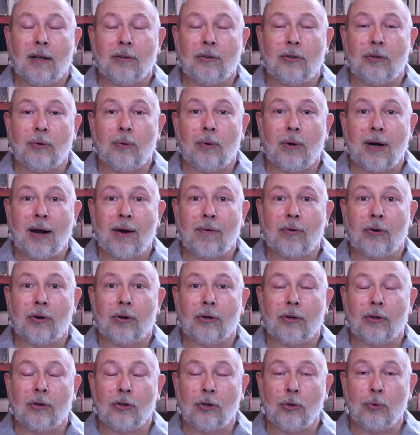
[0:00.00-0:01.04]
do
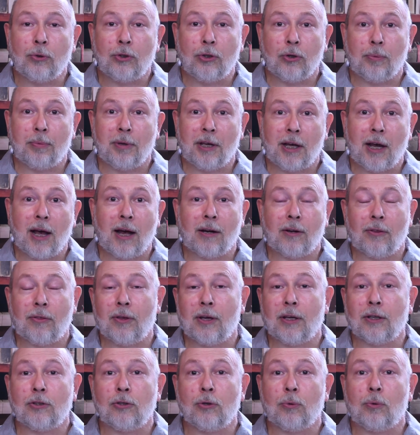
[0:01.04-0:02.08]
whatever YouTube-y kind of
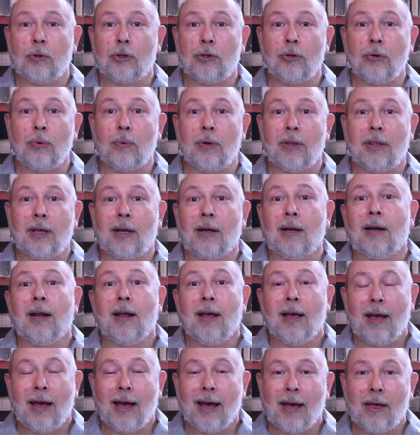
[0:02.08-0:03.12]
things you would do with it.
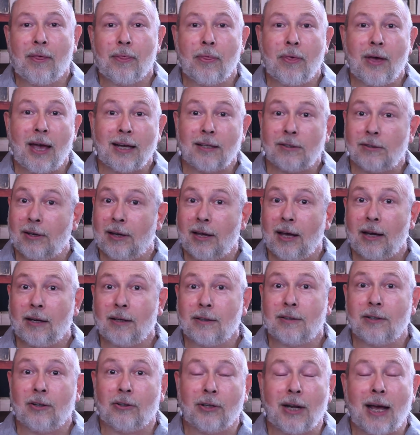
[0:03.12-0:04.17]
And thanks again.
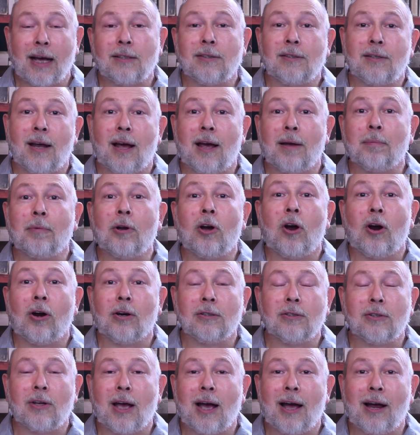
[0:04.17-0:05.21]
Until next time,
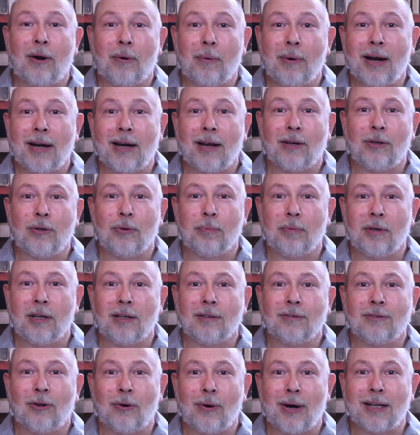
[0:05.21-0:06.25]
charis kai arena
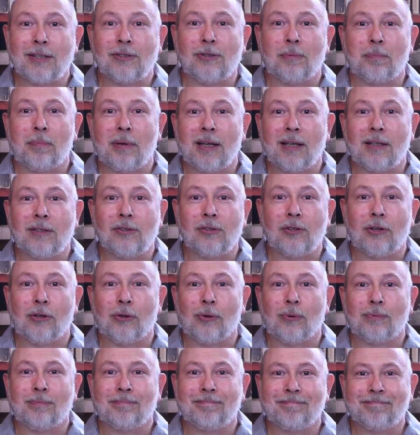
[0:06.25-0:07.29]
humin. Grace and peace to
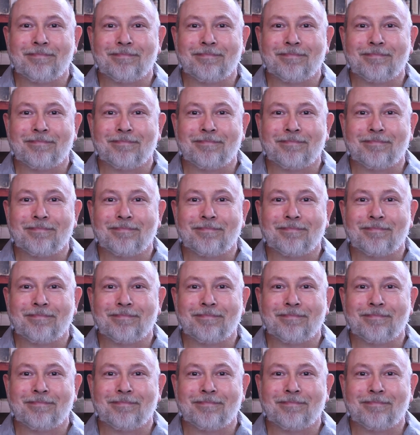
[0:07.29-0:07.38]
you.